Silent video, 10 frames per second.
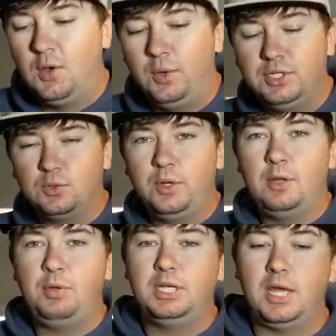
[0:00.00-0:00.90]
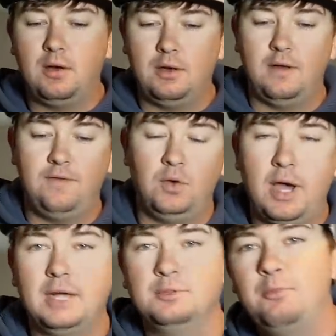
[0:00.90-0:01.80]
We just went, picked out a few
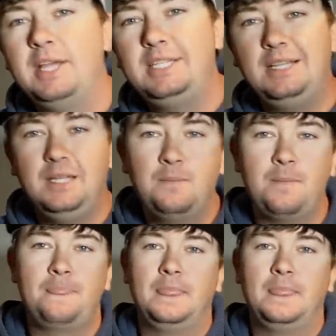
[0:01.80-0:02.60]
items. Basically,